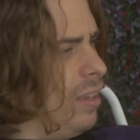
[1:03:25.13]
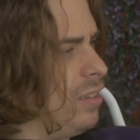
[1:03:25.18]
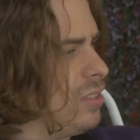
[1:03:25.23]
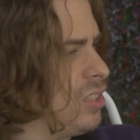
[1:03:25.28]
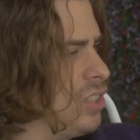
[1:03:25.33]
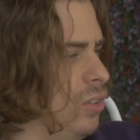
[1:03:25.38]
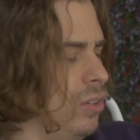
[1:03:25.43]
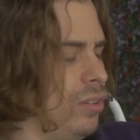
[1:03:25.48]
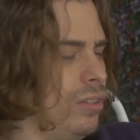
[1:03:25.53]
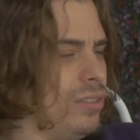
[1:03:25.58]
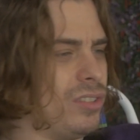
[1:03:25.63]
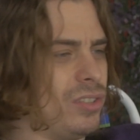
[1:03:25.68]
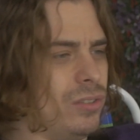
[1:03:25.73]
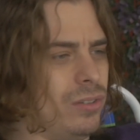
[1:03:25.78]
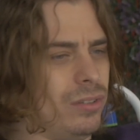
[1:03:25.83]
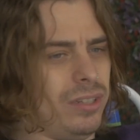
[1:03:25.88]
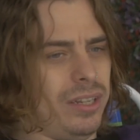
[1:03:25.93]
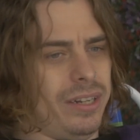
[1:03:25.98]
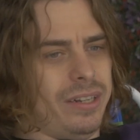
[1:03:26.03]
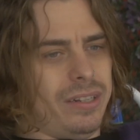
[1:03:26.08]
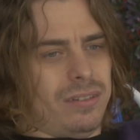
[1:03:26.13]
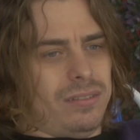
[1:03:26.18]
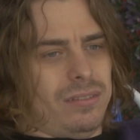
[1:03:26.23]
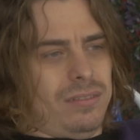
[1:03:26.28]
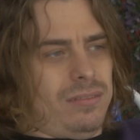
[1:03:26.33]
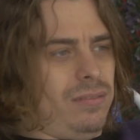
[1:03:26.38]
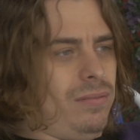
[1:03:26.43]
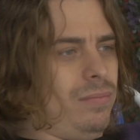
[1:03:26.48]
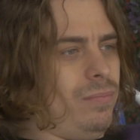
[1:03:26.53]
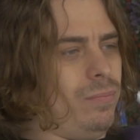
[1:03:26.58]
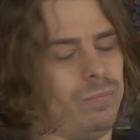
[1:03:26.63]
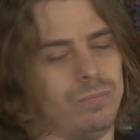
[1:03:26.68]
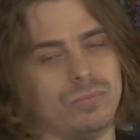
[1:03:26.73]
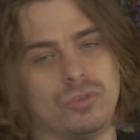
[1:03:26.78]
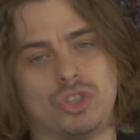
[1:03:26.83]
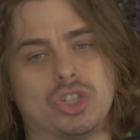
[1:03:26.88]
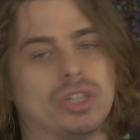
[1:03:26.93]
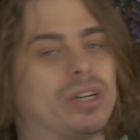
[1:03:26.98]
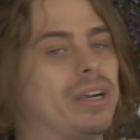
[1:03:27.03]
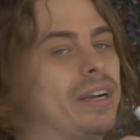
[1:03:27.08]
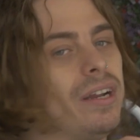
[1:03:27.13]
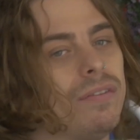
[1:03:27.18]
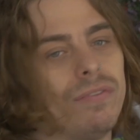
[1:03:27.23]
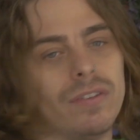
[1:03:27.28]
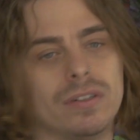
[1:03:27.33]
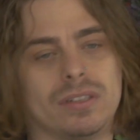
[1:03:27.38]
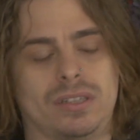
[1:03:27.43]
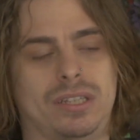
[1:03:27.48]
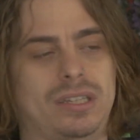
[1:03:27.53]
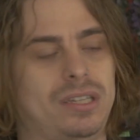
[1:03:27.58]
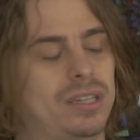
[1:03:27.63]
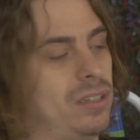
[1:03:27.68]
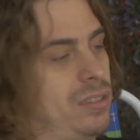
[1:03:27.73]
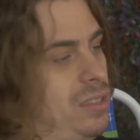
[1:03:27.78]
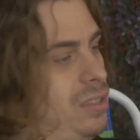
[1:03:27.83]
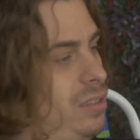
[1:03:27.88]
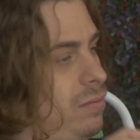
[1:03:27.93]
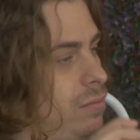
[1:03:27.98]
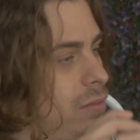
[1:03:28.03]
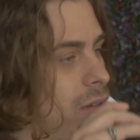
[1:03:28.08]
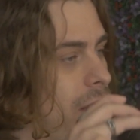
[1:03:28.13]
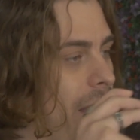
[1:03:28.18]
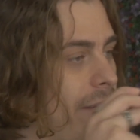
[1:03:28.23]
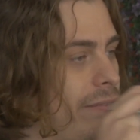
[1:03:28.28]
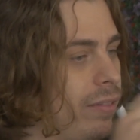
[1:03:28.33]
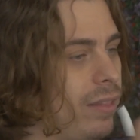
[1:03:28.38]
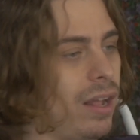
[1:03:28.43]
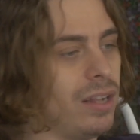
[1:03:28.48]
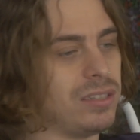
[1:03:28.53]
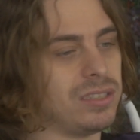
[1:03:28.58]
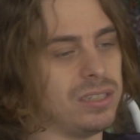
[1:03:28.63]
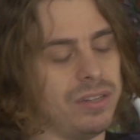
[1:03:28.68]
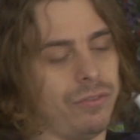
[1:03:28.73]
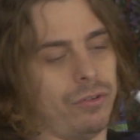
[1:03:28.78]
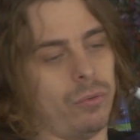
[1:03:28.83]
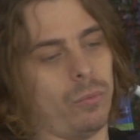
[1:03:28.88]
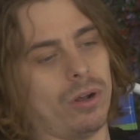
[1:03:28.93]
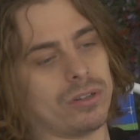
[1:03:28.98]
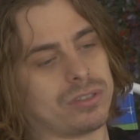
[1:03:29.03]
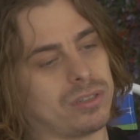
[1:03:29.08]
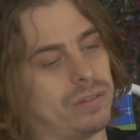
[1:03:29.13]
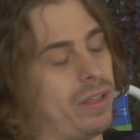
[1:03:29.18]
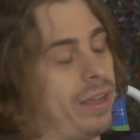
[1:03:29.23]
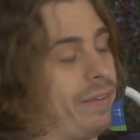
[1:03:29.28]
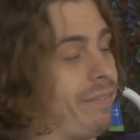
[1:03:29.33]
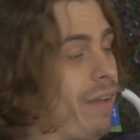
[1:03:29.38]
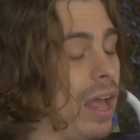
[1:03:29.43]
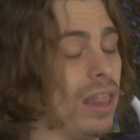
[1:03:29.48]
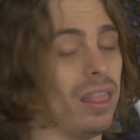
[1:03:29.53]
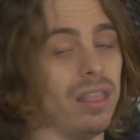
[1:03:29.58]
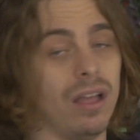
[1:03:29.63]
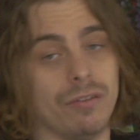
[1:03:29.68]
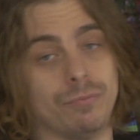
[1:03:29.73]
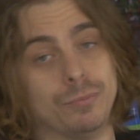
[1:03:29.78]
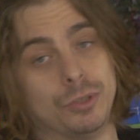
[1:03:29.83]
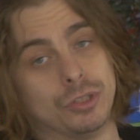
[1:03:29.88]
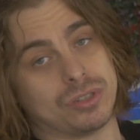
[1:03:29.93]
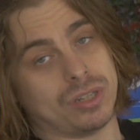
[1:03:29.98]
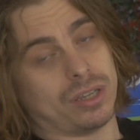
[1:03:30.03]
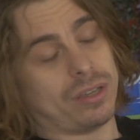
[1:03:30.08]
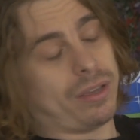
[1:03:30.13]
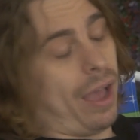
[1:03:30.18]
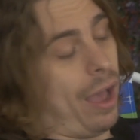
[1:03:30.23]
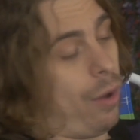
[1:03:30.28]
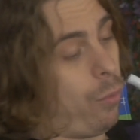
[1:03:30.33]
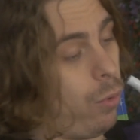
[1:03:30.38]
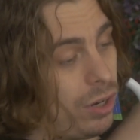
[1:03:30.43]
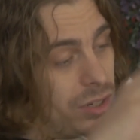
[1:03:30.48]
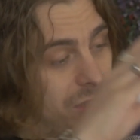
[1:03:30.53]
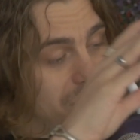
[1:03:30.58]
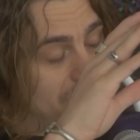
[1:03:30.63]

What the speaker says: so try different things. Have lots of different walks of life. I love music. I want to